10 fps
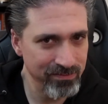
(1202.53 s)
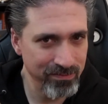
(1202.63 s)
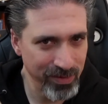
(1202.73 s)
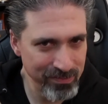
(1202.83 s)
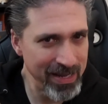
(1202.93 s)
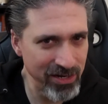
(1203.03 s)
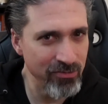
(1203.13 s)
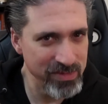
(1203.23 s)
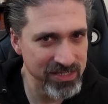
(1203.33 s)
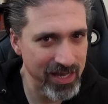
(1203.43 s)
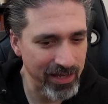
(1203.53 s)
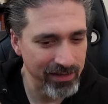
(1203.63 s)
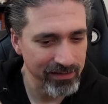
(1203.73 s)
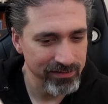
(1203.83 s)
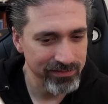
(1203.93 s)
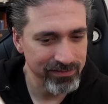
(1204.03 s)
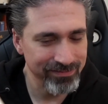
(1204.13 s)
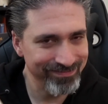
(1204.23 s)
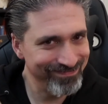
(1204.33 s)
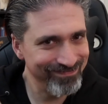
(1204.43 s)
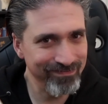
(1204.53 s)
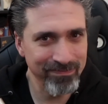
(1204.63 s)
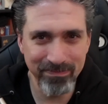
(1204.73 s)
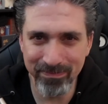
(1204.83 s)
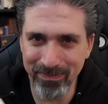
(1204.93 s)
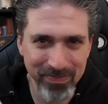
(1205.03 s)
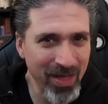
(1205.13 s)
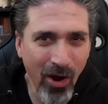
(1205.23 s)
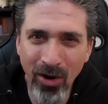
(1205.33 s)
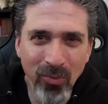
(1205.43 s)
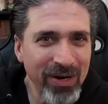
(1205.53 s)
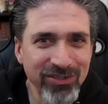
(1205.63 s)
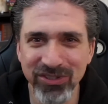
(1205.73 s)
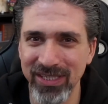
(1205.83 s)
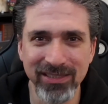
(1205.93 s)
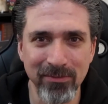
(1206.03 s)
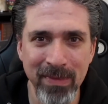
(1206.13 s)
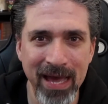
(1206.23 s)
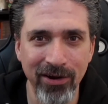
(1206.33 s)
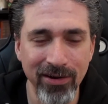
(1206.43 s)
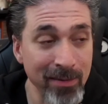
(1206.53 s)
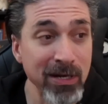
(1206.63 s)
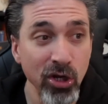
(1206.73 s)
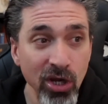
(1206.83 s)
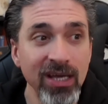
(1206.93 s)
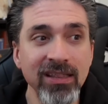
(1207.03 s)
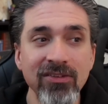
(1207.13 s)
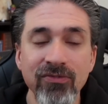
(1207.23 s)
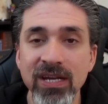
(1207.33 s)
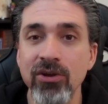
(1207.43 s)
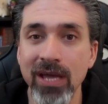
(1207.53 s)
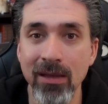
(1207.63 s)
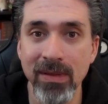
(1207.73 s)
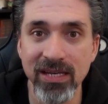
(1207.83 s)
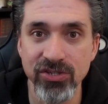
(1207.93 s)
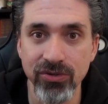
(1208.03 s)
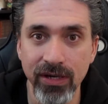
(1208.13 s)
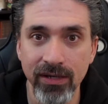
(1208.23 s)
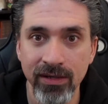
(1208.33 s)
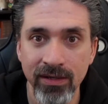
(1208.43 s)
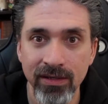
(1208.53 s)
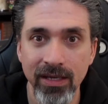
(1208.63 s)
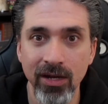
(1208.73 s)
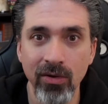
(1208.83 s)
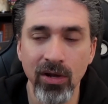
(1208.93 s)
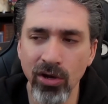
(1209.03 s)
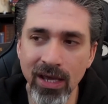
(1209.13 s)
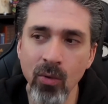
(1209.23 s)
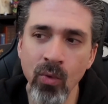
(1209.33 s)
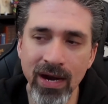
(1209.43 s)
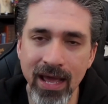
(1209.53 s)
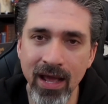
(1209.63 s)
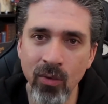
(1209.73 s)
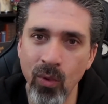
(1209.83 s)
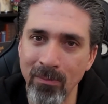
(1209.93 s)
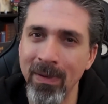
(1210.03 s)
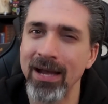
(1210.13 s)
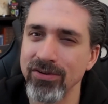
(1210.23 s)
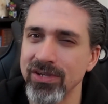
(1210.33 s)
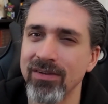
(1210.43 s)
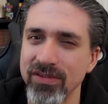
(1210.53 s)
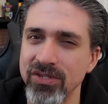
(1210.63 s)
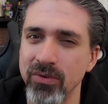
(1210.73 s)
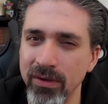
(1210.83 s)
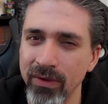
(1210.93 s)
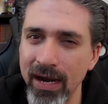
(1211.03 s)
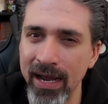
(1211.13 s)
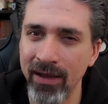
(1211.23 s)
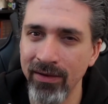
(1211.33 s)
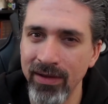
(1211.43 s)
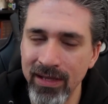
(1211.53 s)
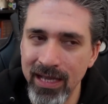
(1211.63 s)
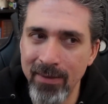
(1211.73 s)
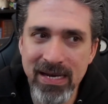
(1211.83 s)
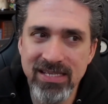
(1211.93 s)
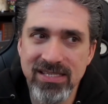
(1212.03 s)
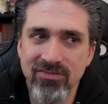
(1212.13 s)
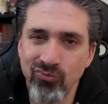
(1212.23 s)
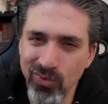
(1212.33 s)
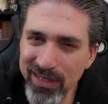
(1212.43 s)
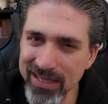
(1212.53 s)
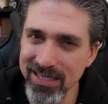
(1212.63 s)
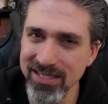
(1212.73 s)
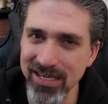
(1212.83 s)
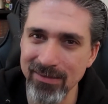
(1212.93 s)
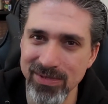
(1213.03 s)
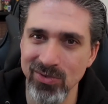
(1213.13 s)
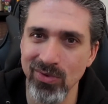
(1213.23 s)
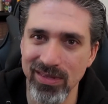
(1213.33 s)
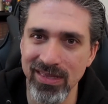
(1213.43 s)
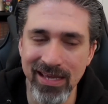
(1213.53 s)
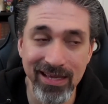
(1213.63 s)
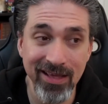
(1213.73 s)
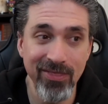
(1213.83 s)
But make no mistake, the hardware just doesn't matter. I mean, look at the video game industry. You know, look at what Microsoft is doing right now. I mean, it's really the same sort of thing.